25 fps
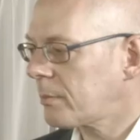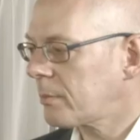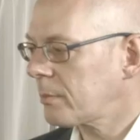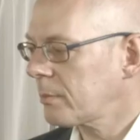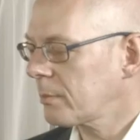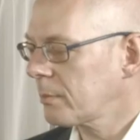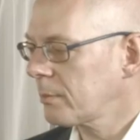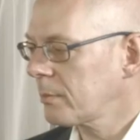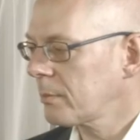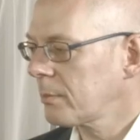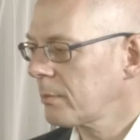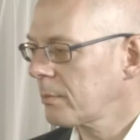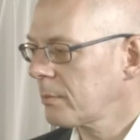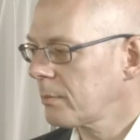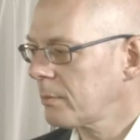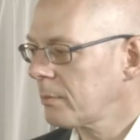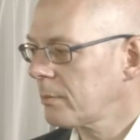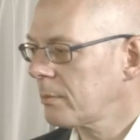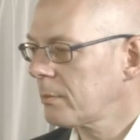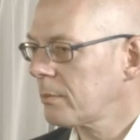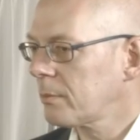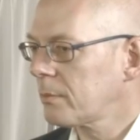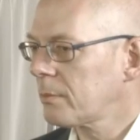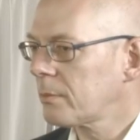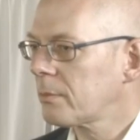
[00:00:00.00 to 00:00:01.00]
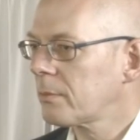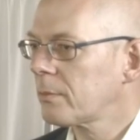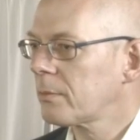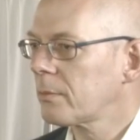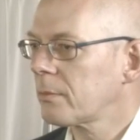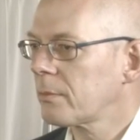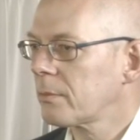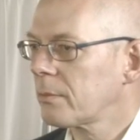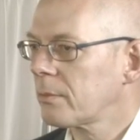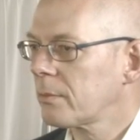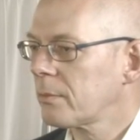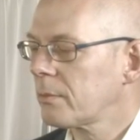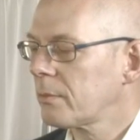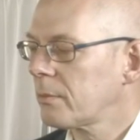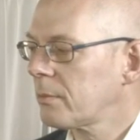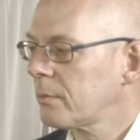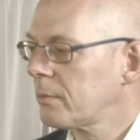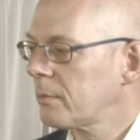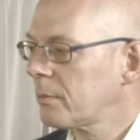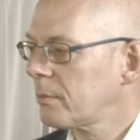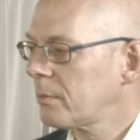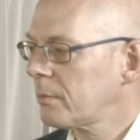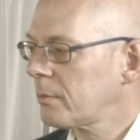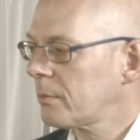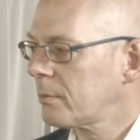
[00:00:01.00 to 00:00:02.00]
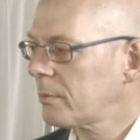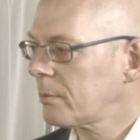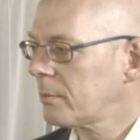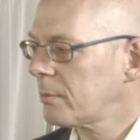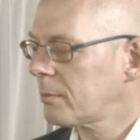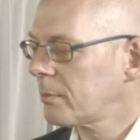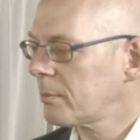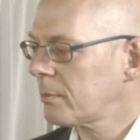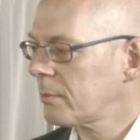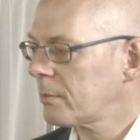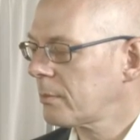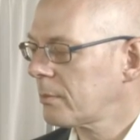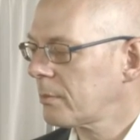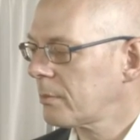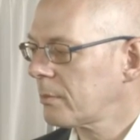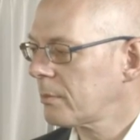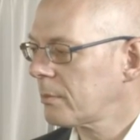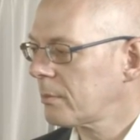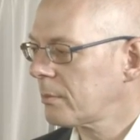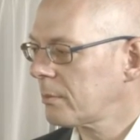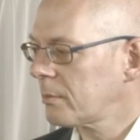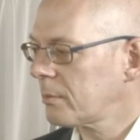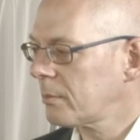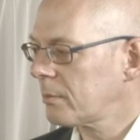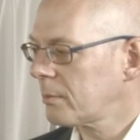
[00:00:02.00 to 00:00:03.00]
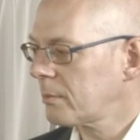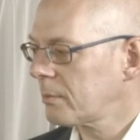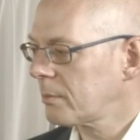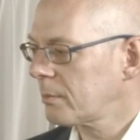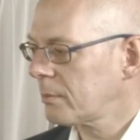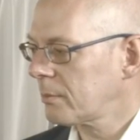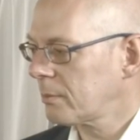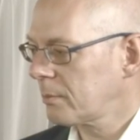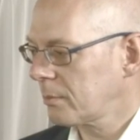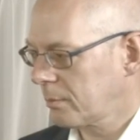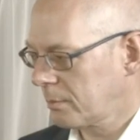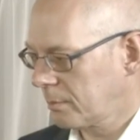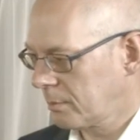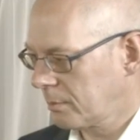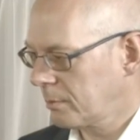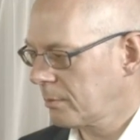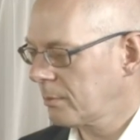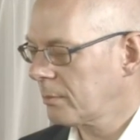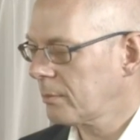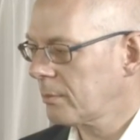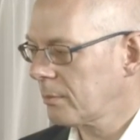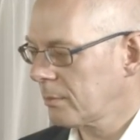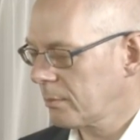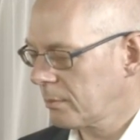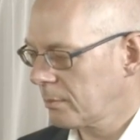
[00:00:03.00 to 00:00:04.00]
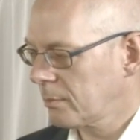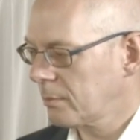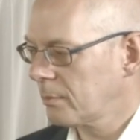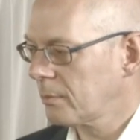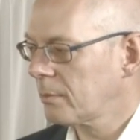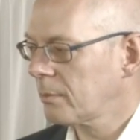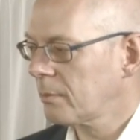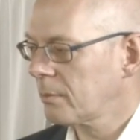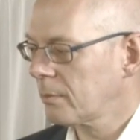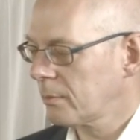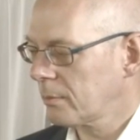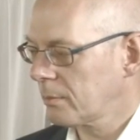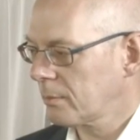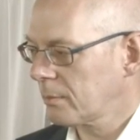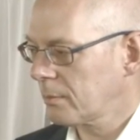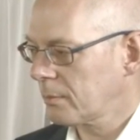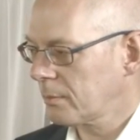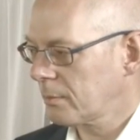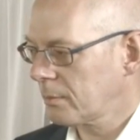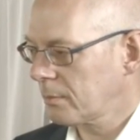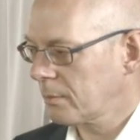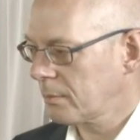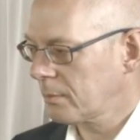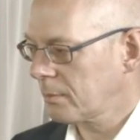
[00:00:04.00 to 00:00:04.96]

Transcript: [no speech]